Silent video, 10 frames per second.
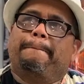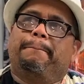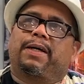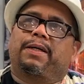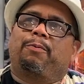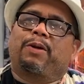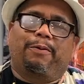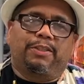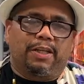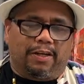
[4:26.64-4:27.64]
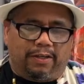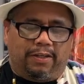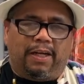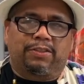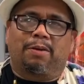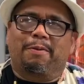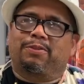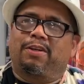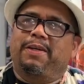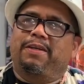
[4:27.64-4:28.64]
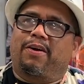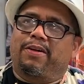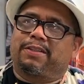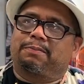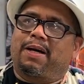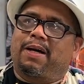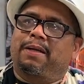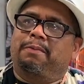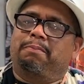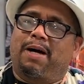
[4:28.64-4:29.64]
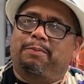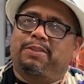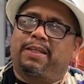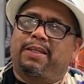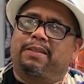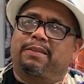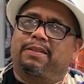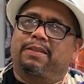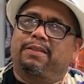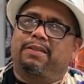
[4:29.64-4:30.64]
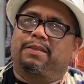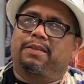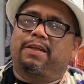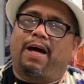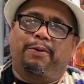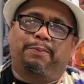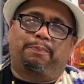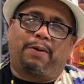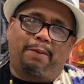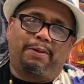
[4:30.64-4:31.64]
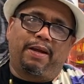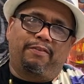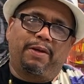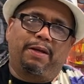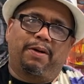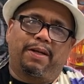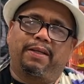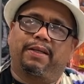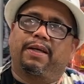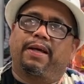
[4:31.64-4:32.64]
but when I was younger, I told them I was gonna be an artist. My mom said I would probably never make money.